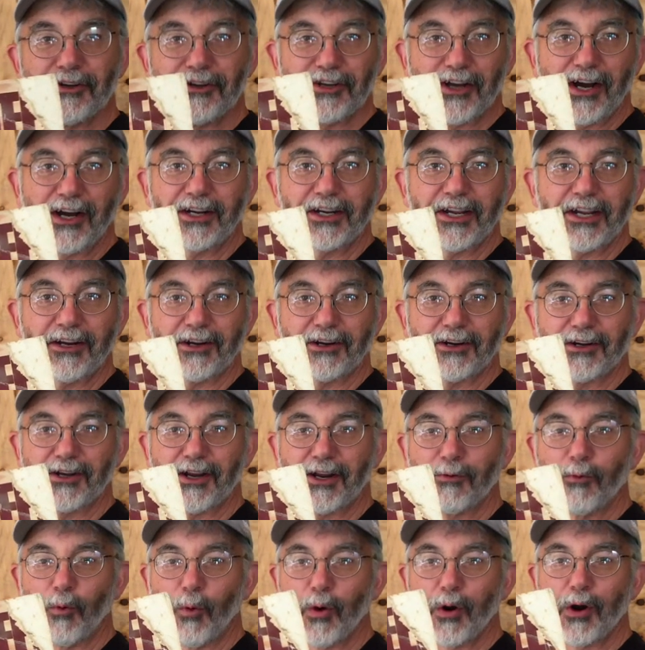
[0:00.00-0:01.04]
dog-eared
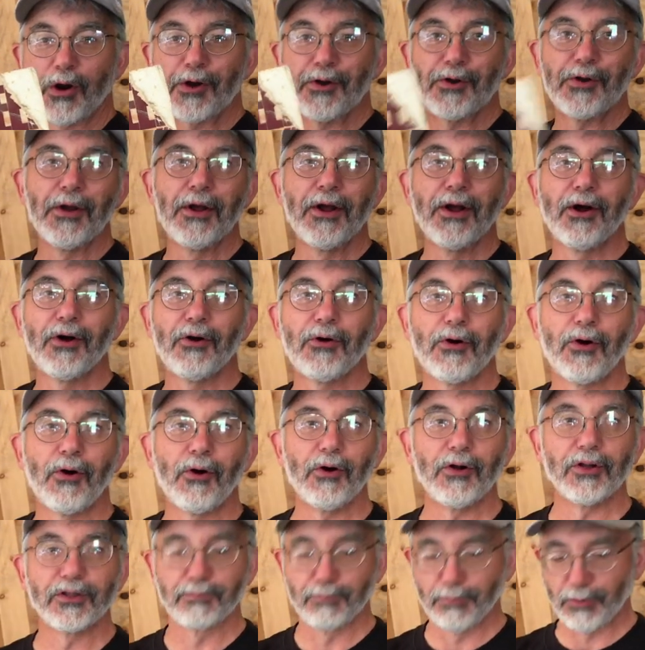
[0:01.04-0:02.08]
and worn
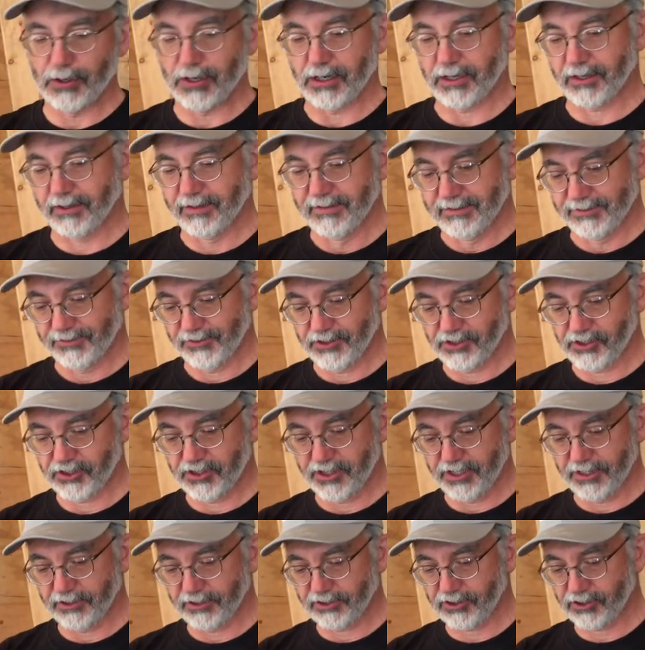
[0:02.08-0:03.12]
old book, The
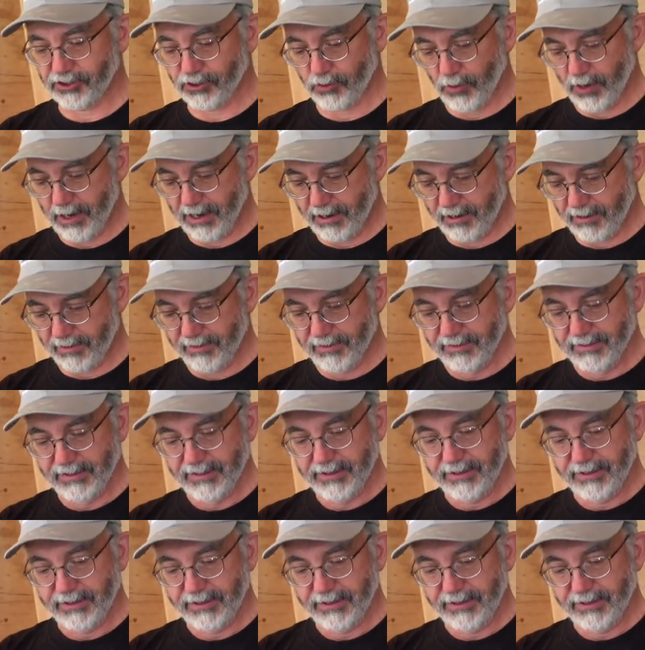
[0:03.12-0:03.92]
Steel Square,